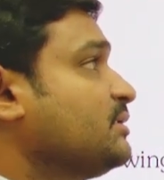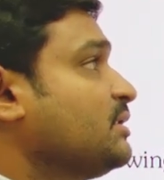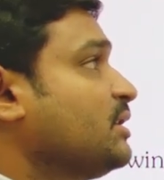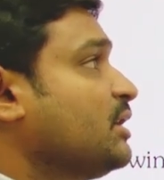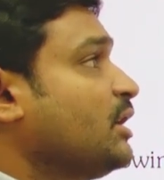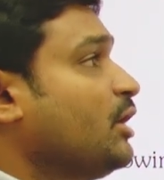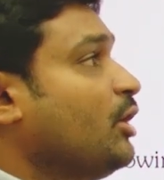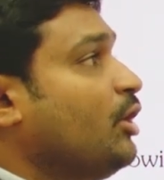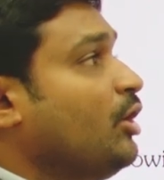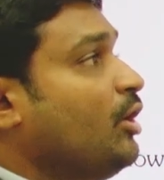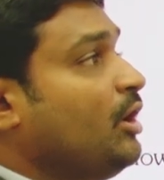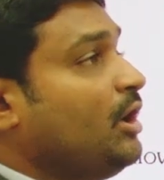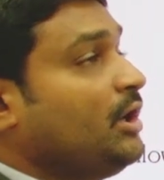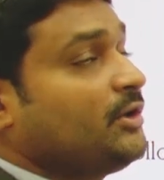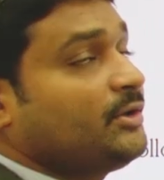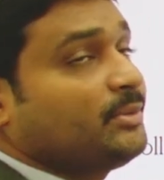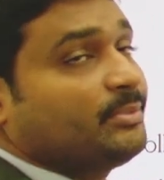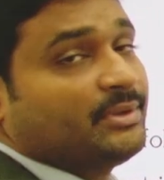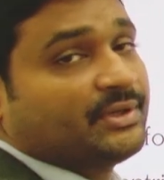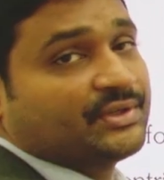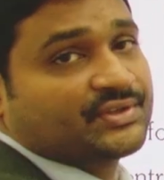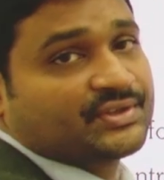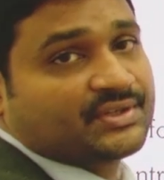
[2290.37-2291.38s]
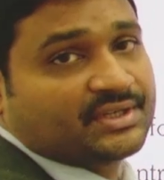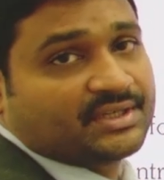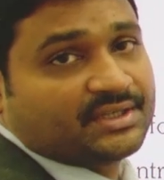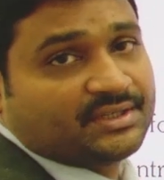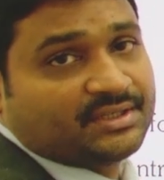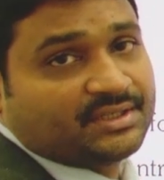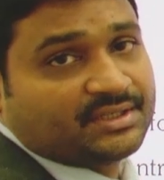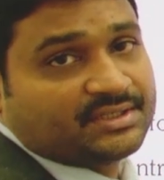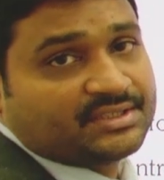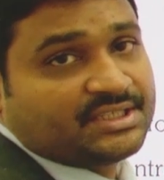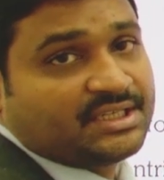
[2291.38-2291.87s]
Clot
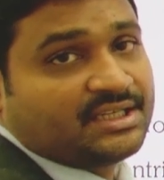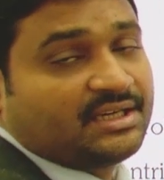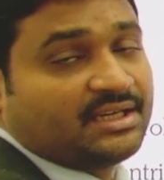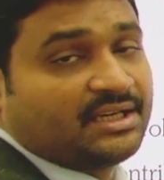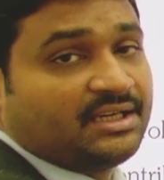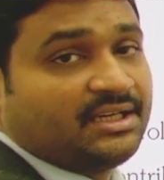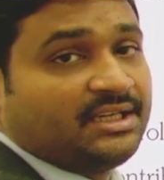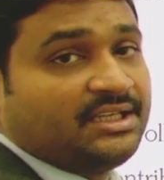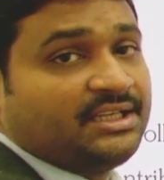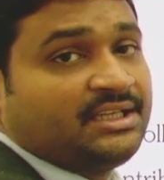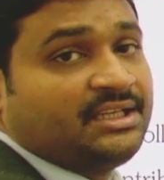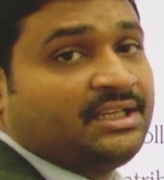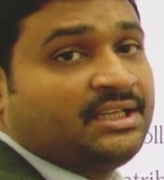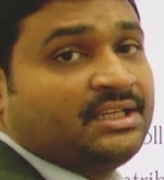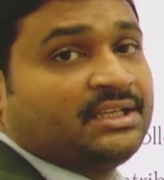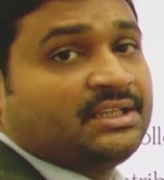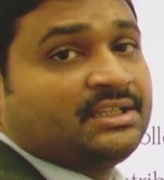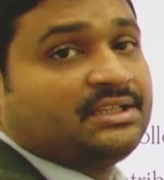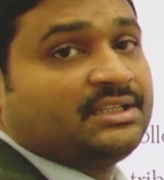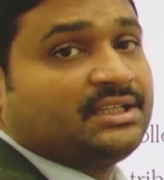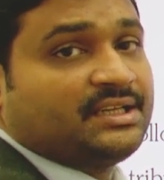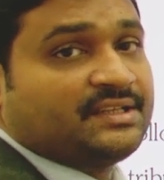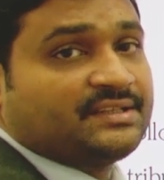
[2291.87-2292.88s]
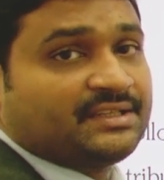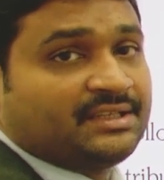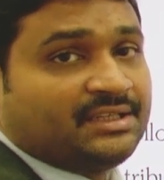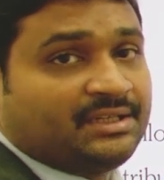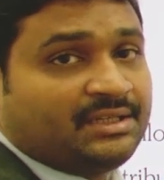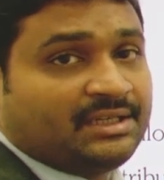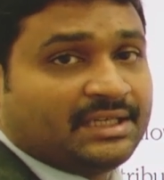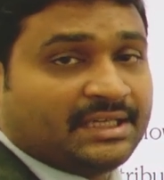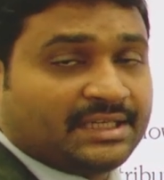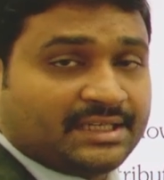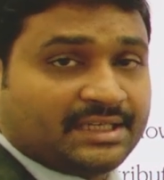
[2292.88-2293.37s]
buster. Generally, there is a
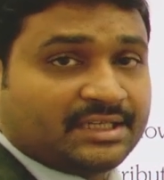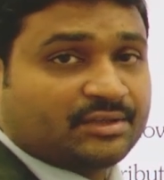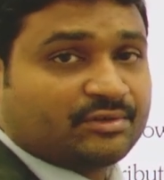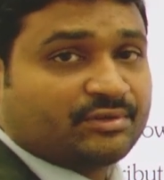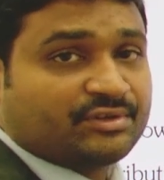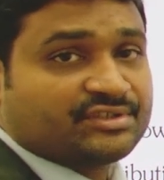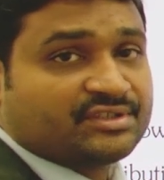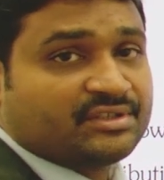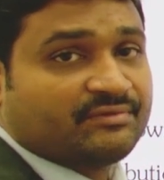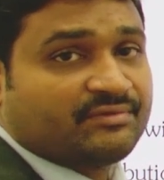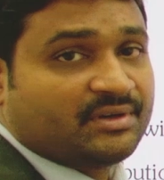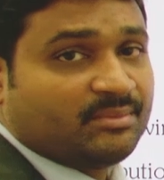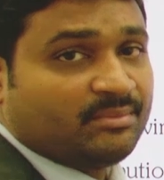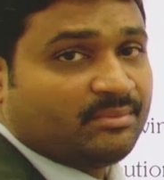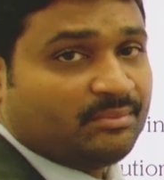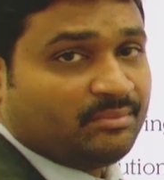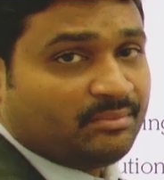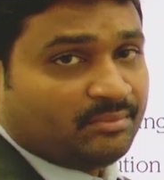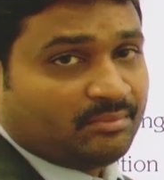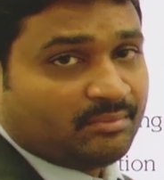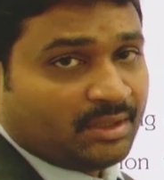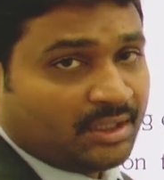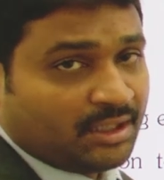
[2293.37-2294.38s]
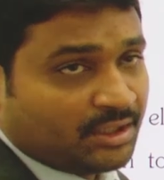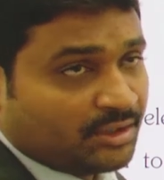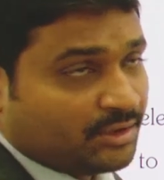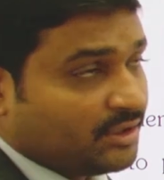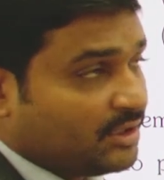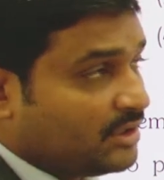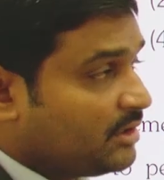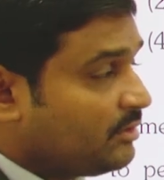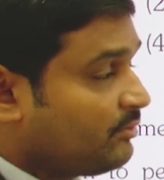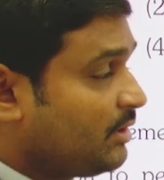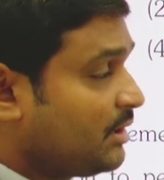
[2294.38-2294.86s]
direct question from
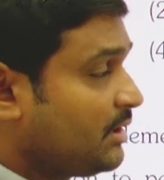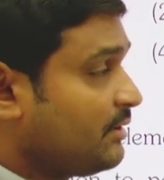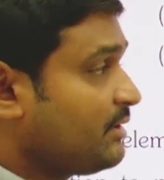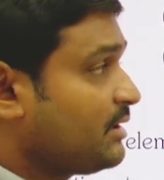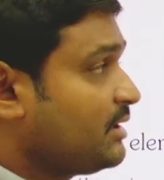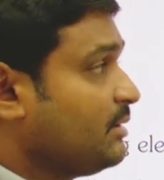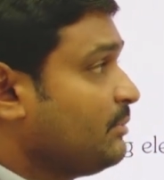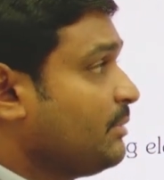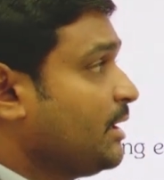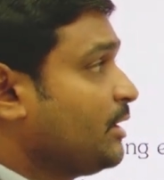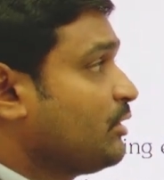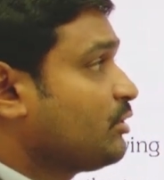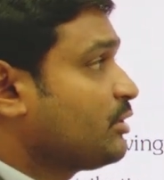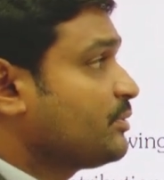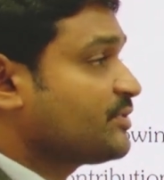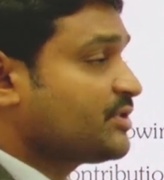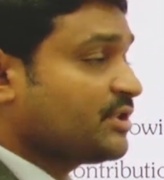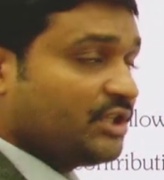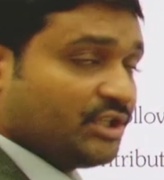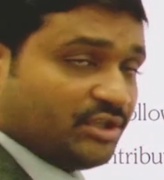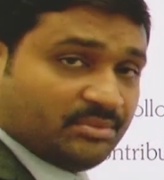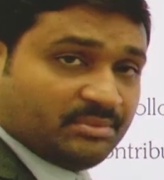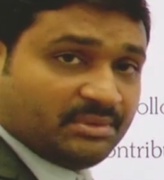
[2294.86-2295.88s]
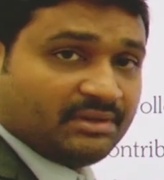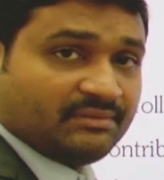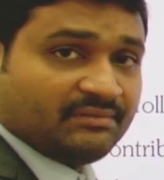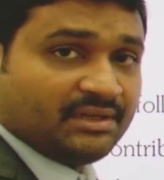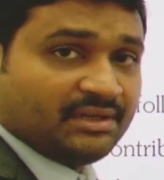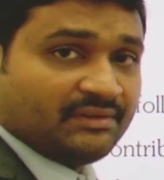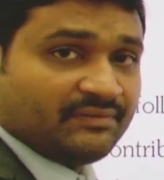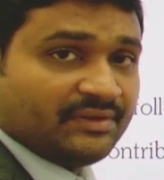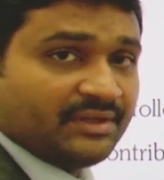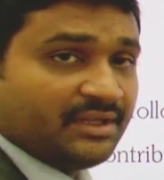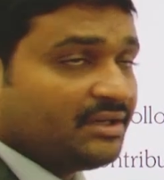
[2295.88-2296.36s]
molecular, whatever the microbes in human
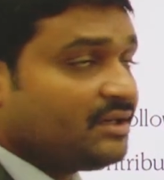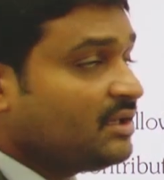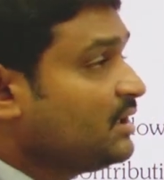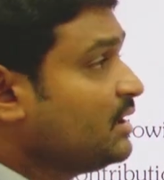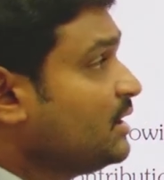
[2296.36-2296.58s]
welfare.